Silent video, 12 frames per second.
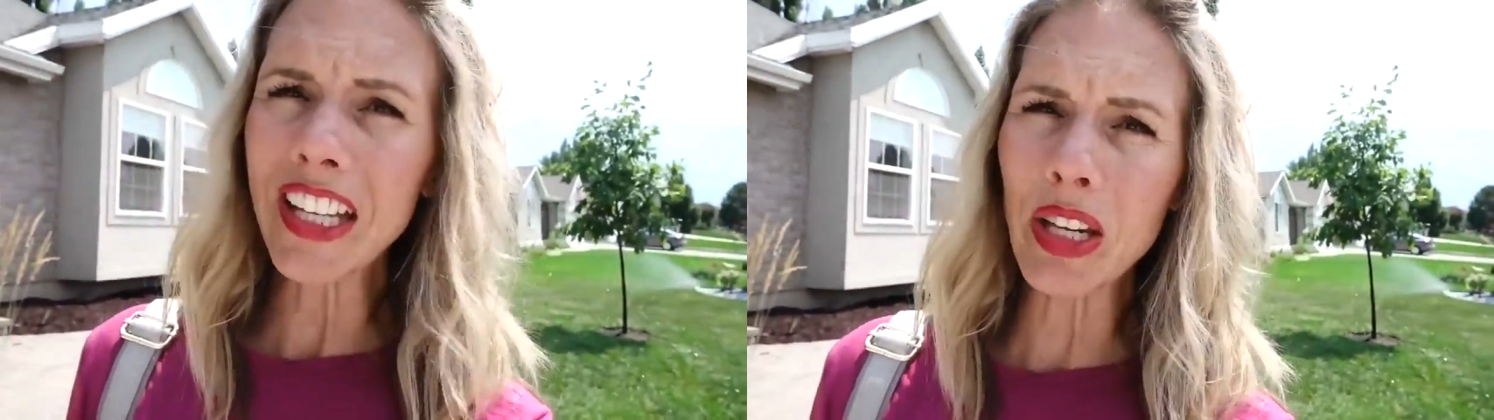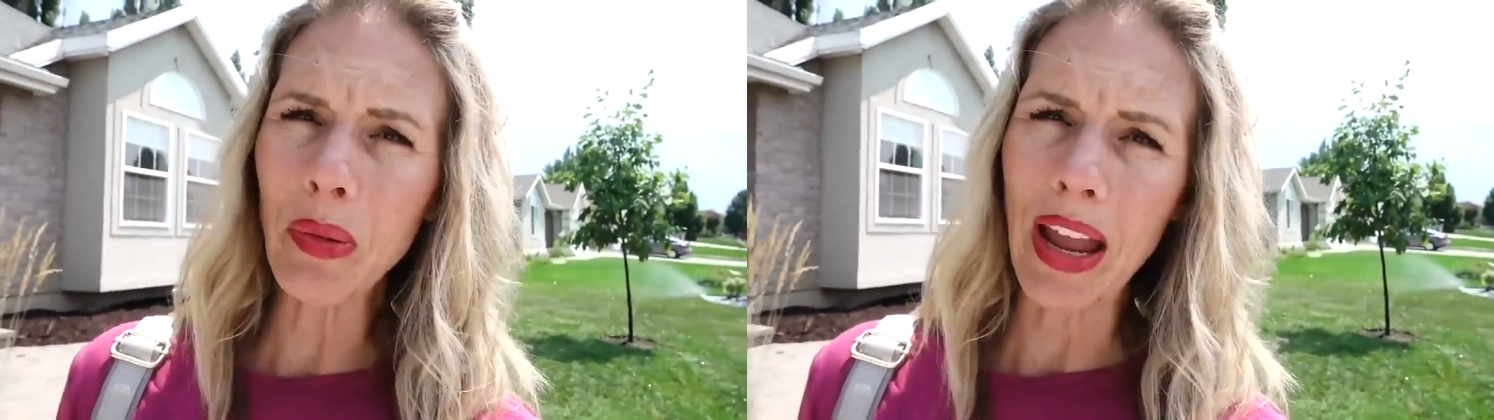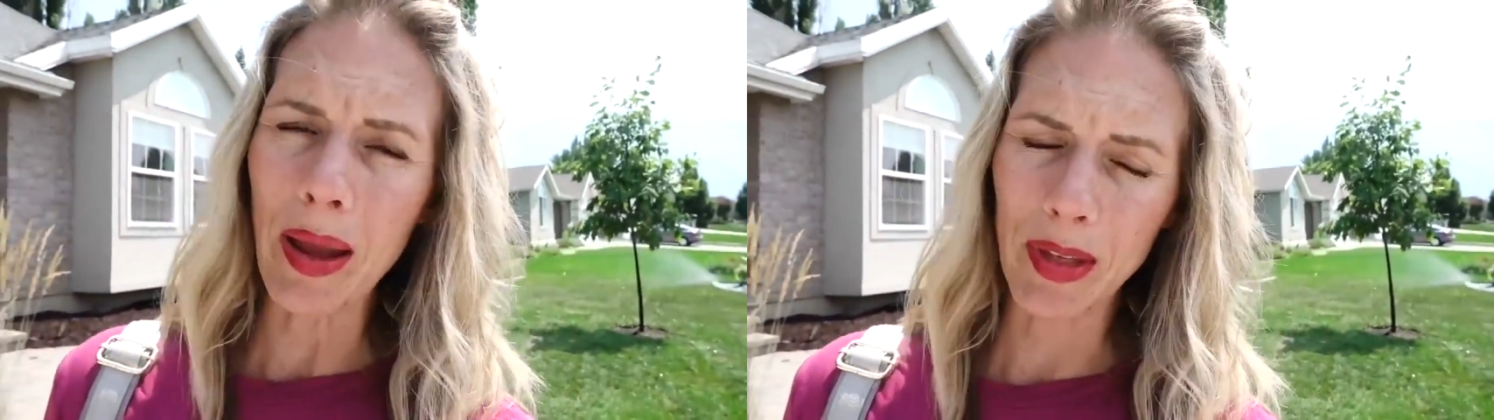
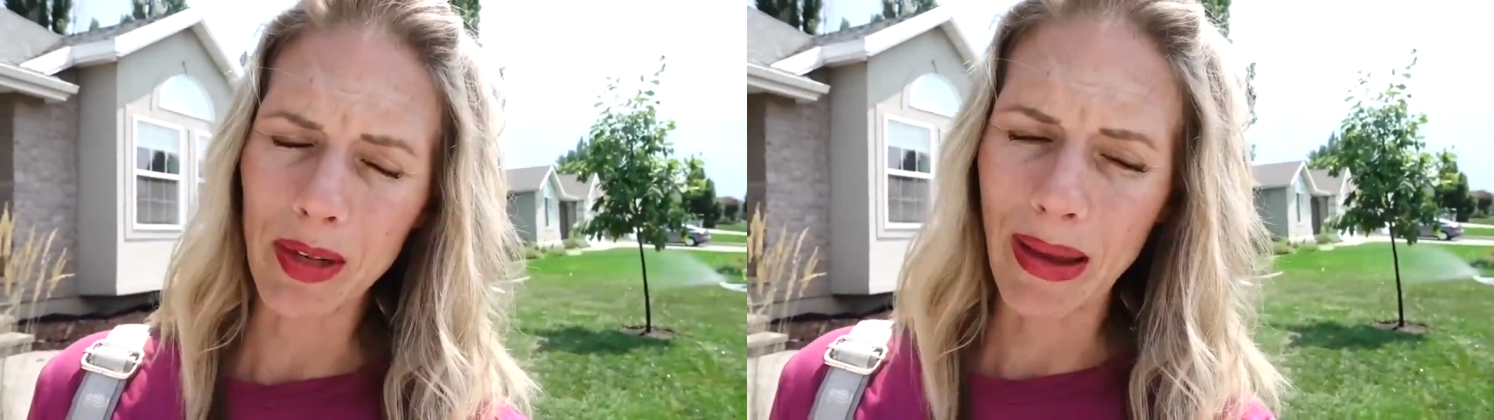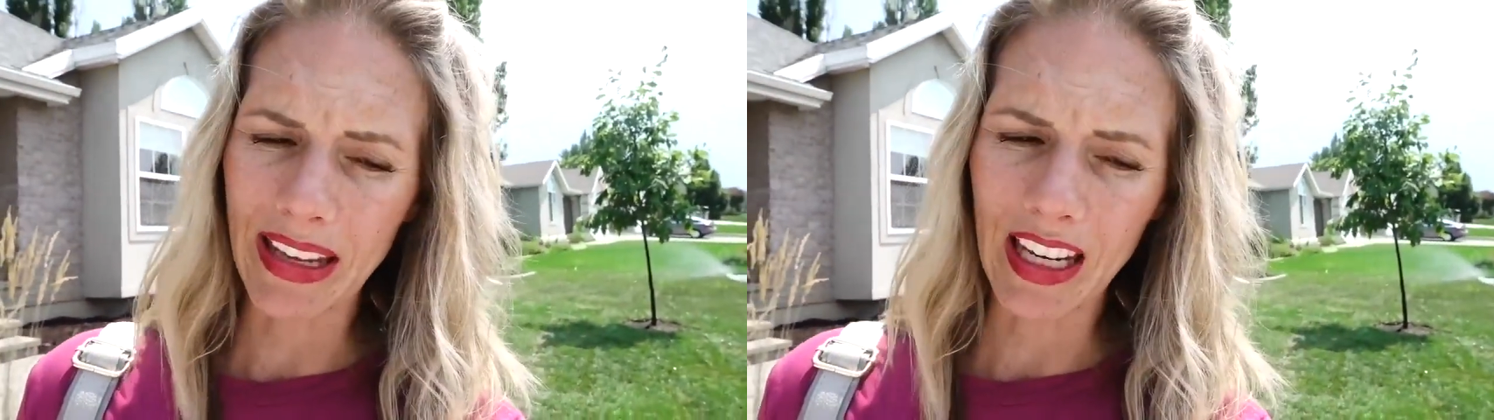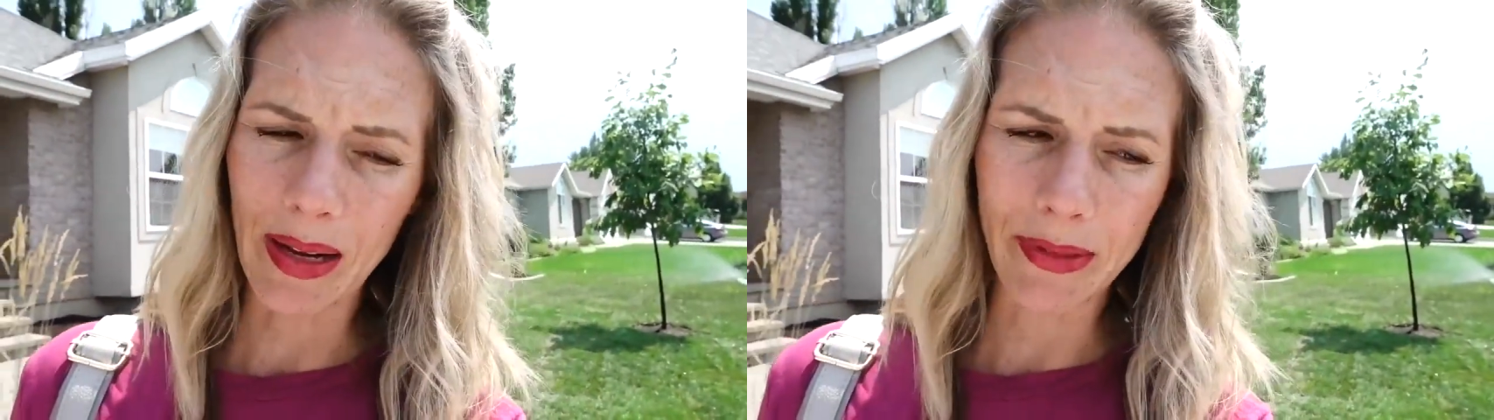Anyway, I'm gonna
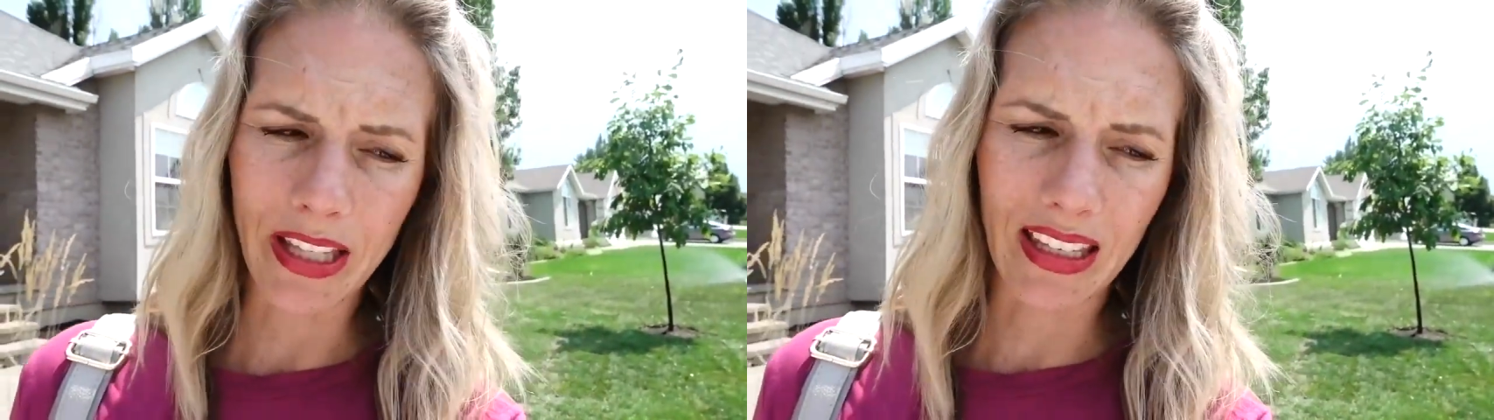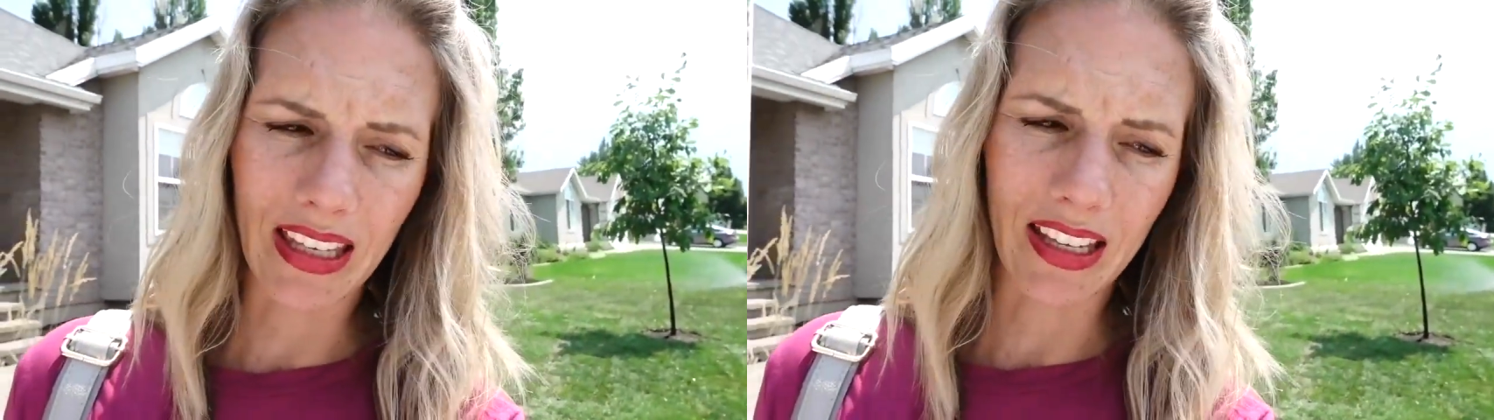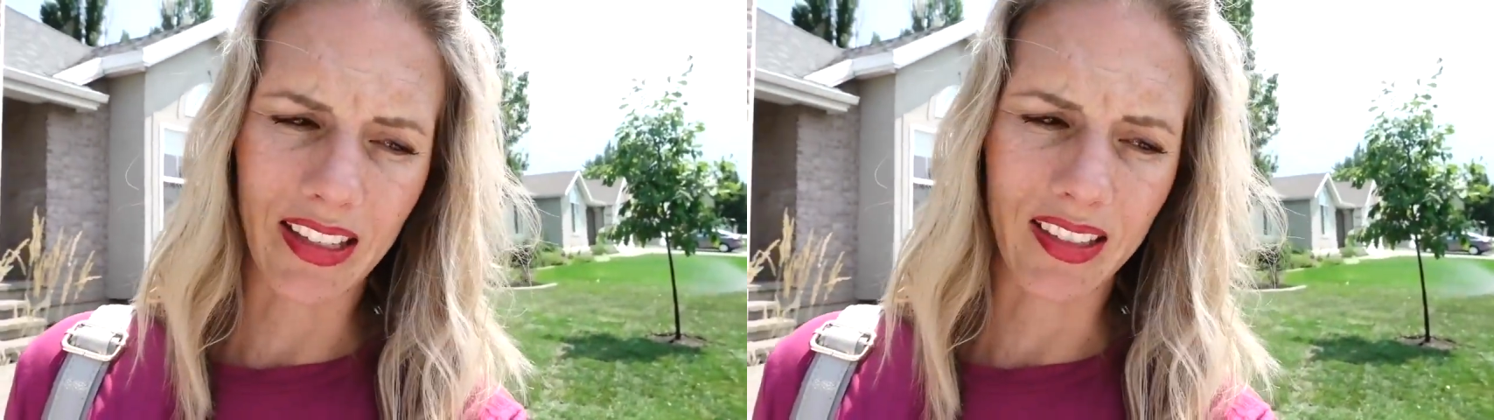make it up to
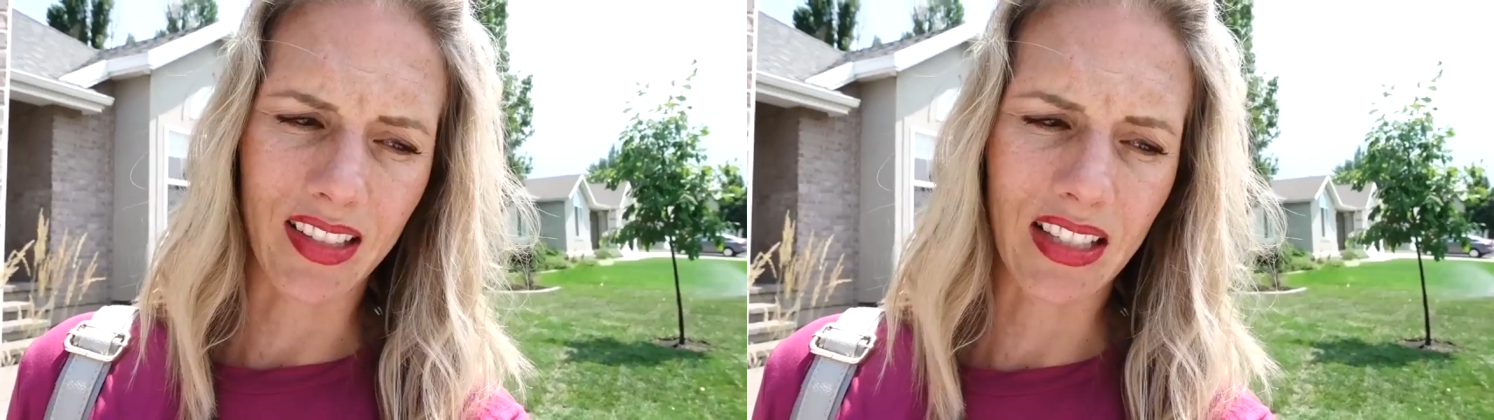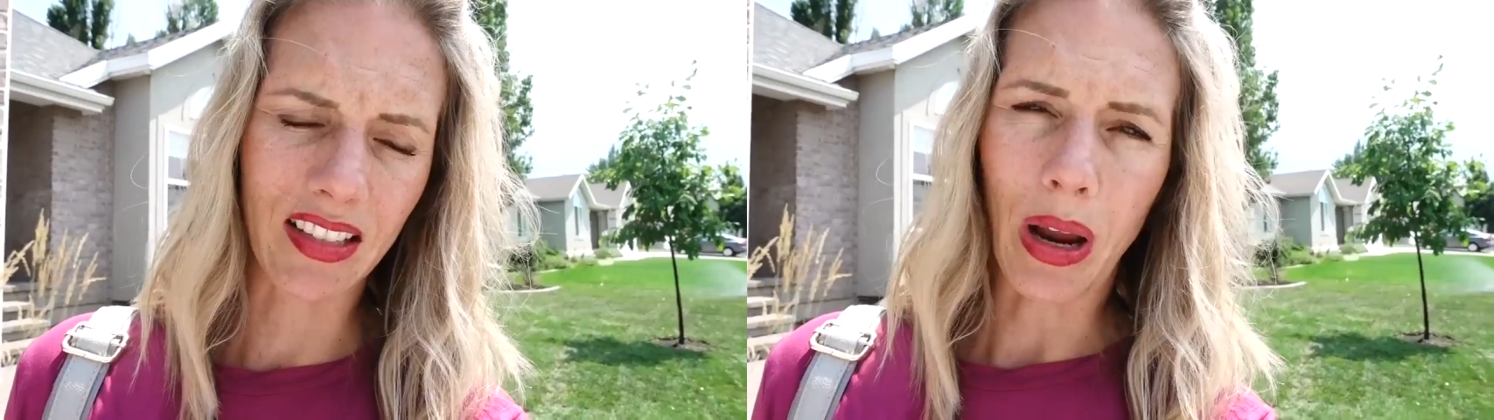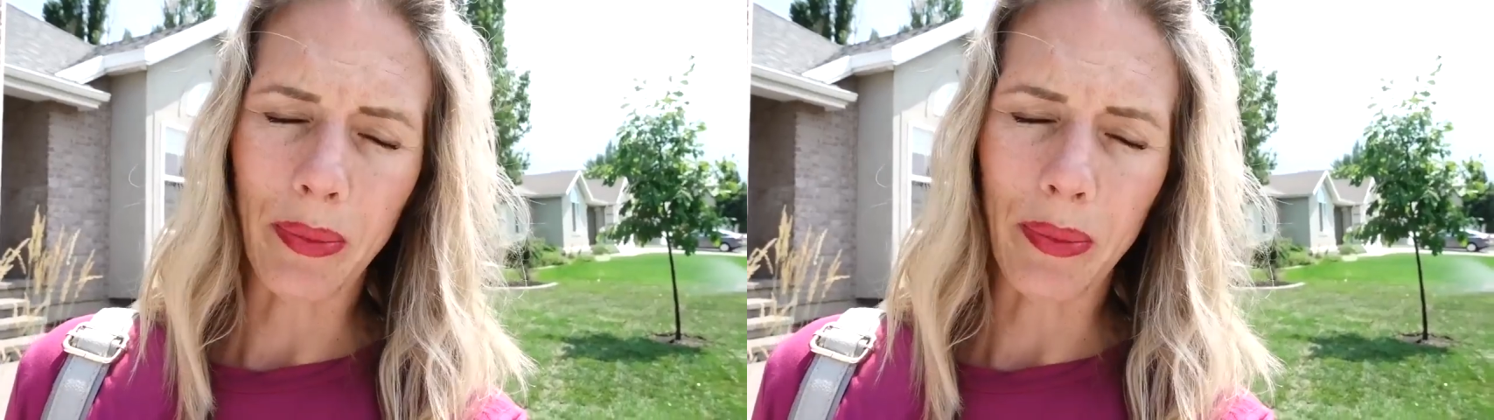the kids.